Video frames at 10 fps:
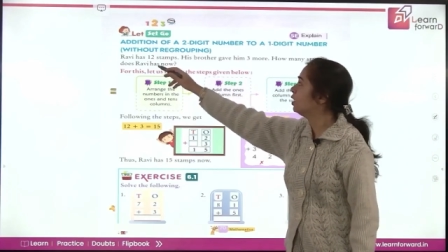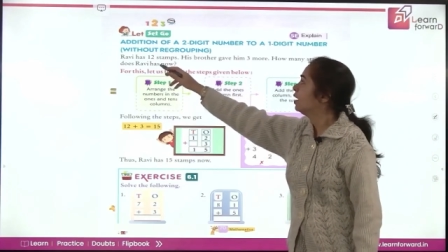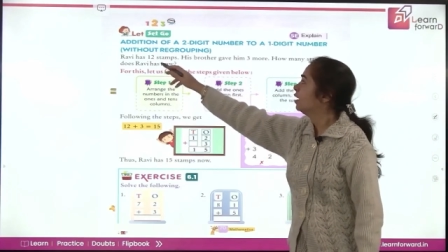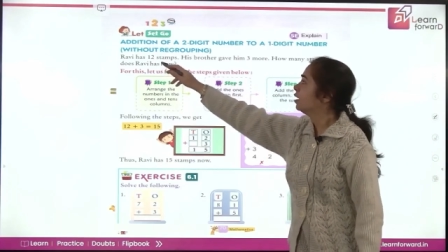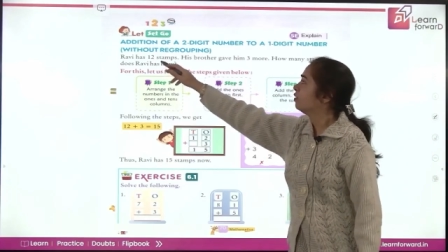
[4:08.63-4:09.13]

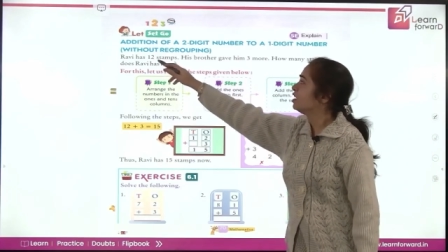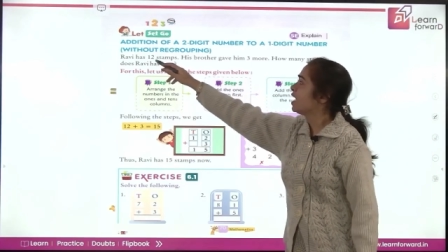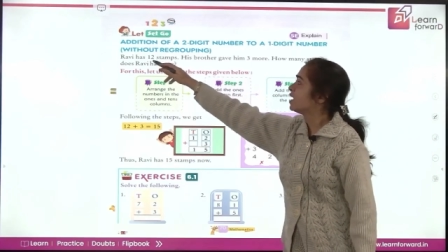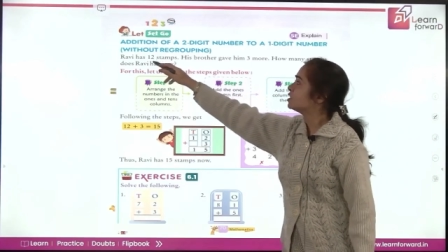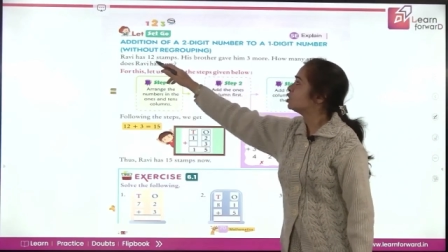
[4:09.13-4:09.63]
Ravi
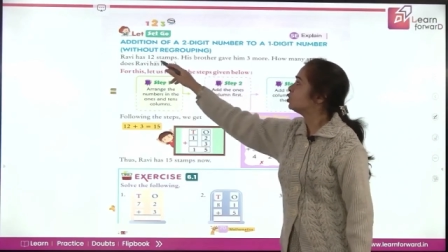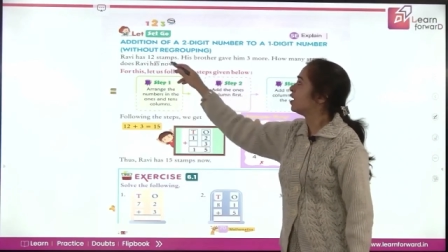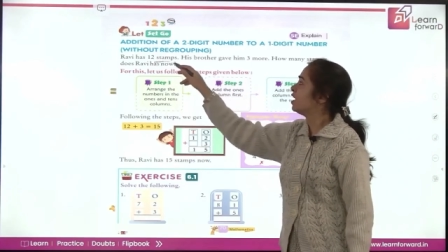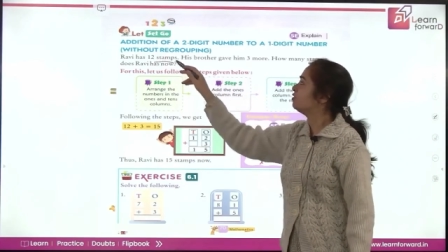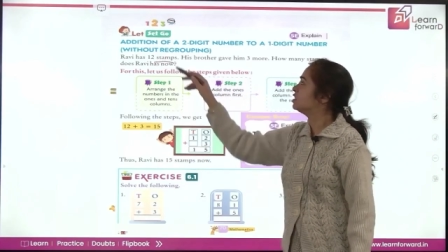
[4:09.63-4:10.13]
has
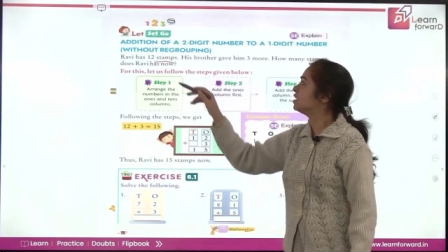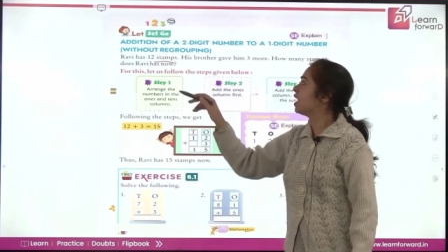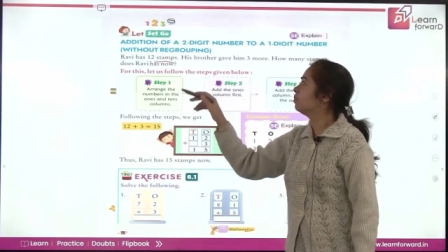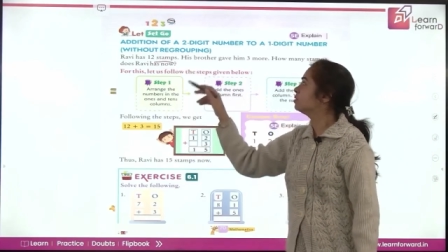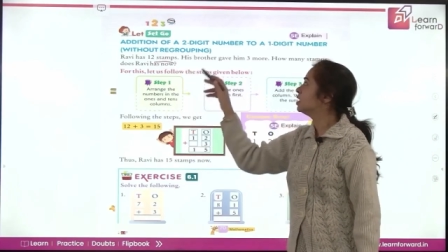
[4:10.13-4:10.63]
12 stamps.
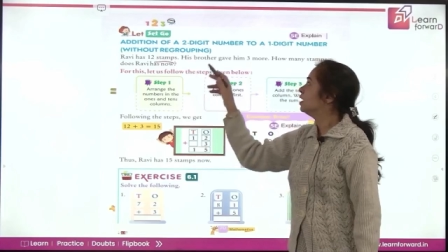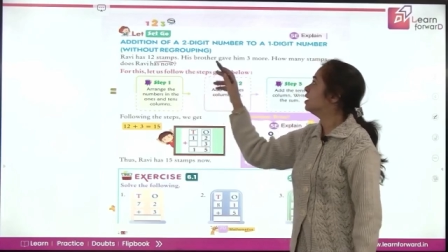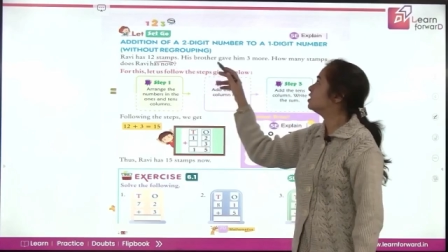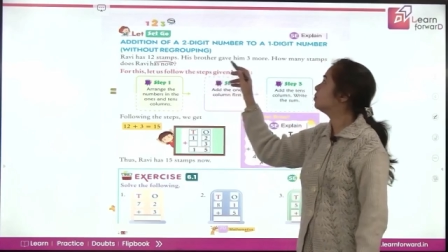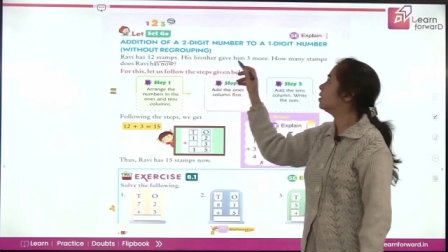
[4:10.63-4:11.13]
His
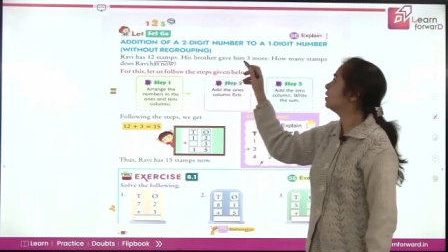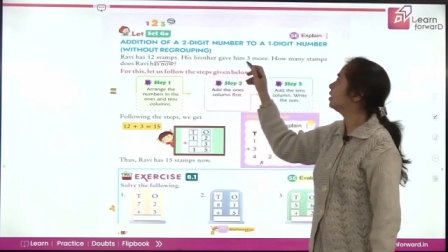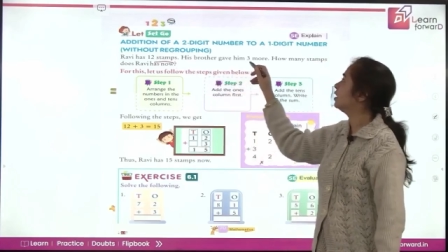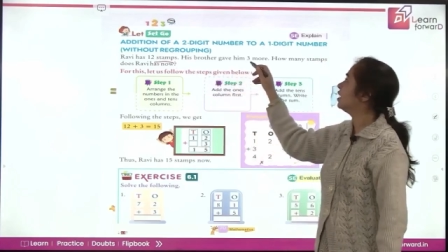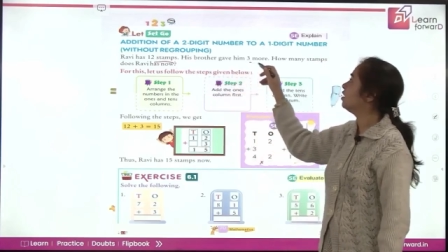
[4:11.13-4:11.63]
brother
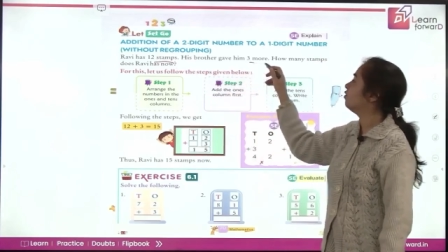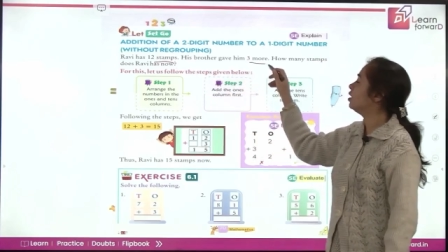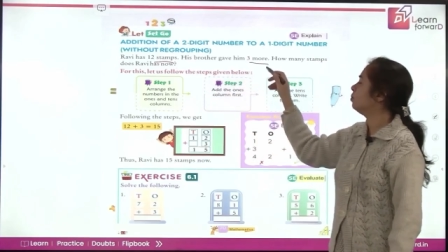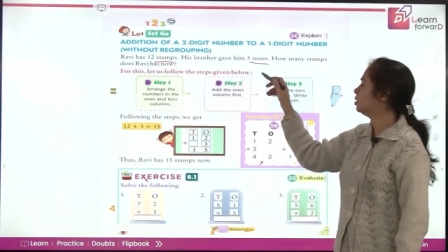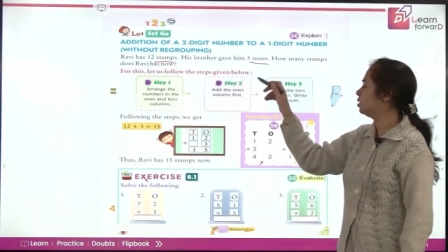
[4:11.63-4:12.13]
gave him
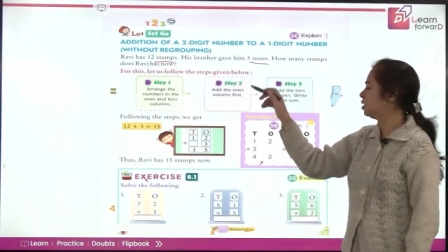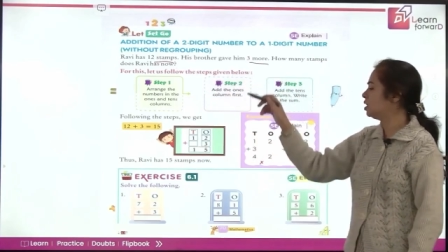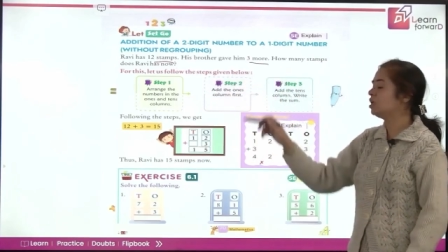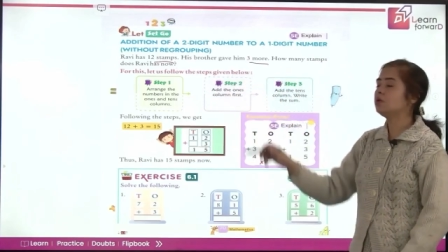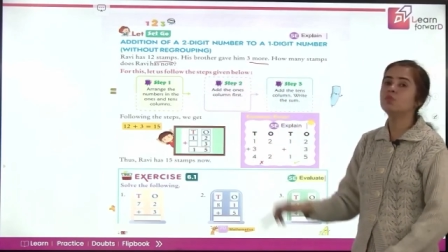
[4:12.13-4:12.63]
3
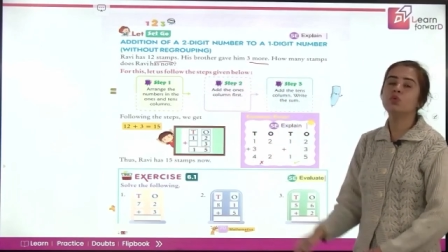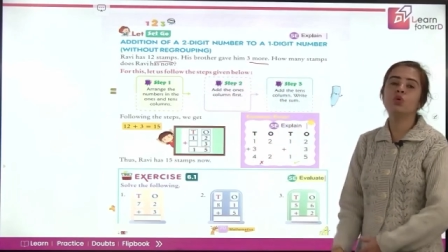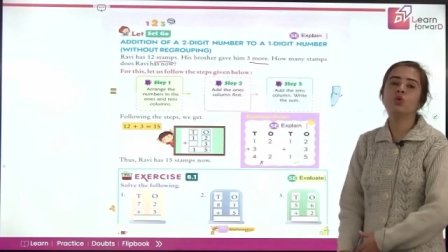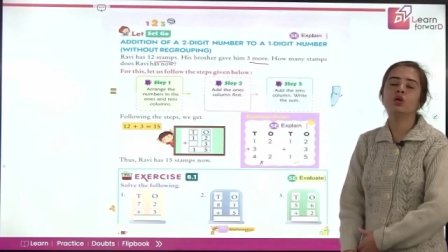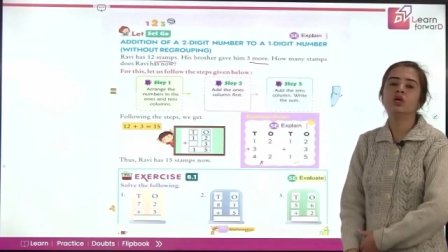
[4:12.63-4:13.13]

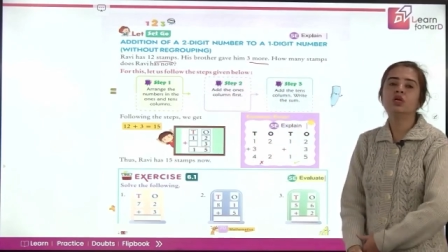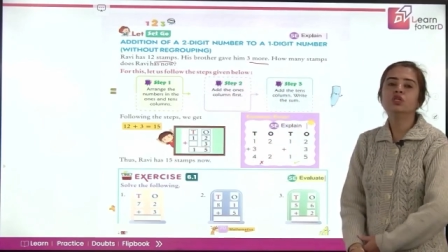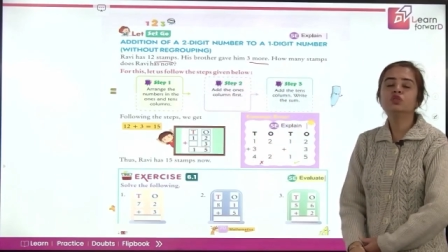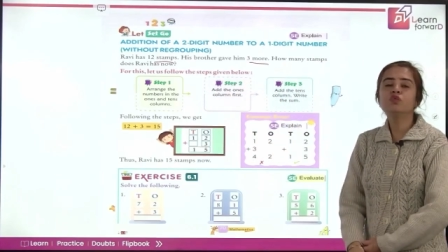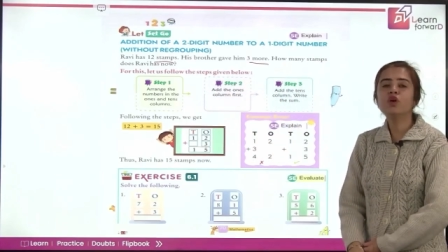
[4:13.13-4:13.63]
more. So
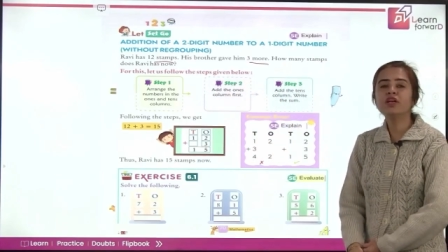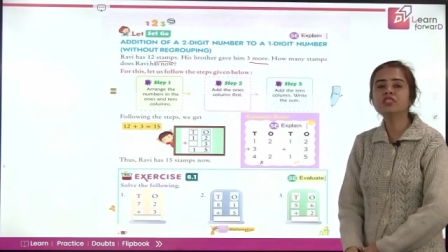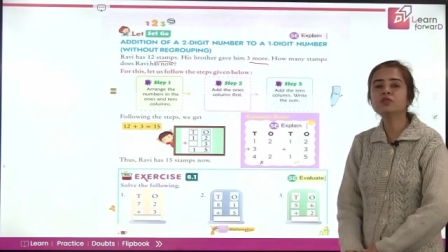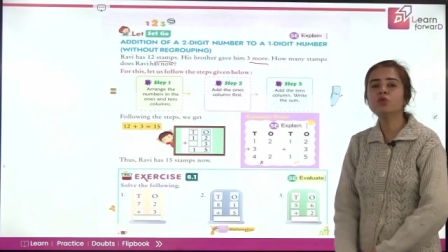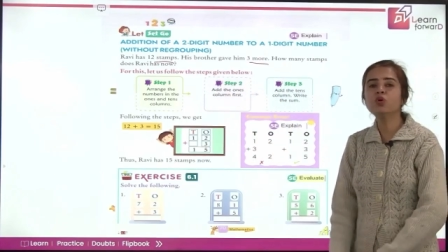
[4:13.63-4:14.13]
what is
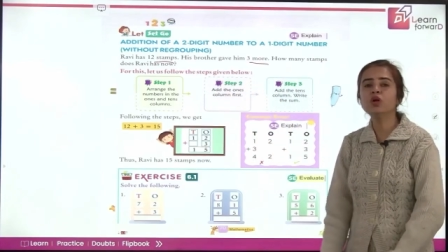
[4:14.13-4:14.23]
more?